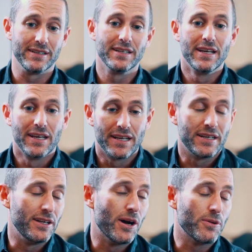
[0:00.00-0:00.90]
and,
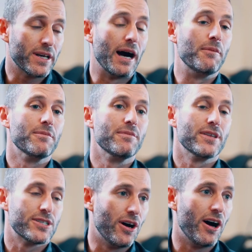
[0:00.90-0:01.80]
you know, come
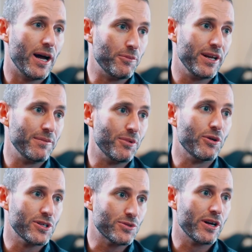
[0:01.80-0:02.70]
the time when
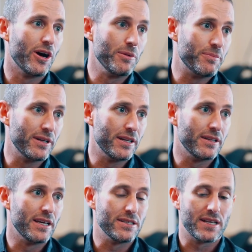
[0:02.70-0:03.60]
borders reopen
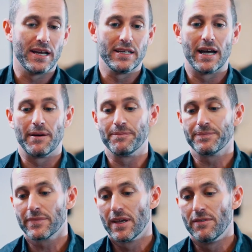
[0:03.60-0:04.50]
and there's a
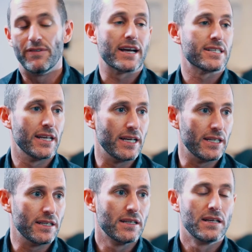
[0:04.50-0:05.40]

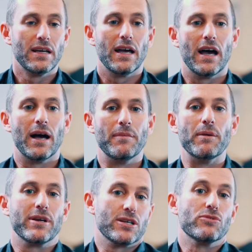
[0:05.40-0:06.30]
vaccine
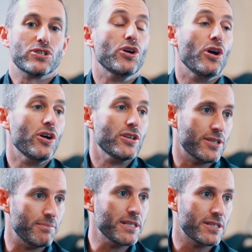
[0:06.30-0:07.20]
and we can return
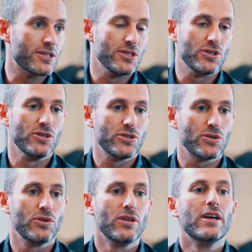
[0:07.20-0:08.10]
to business as
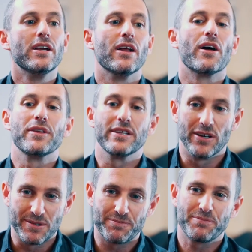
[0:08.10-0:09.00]
usual. You know, I think
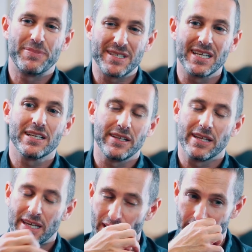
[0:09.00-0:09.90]
those, particularly
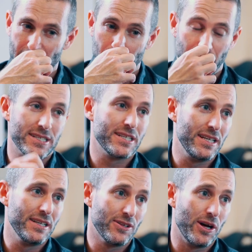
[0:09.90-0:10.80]
the key gateway
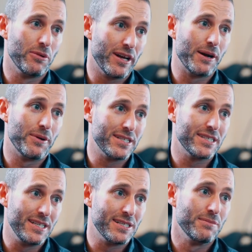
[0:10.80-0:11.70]
city, global gateway
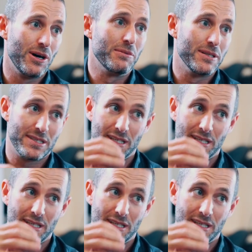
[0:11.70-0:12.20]
cities of Melbourne and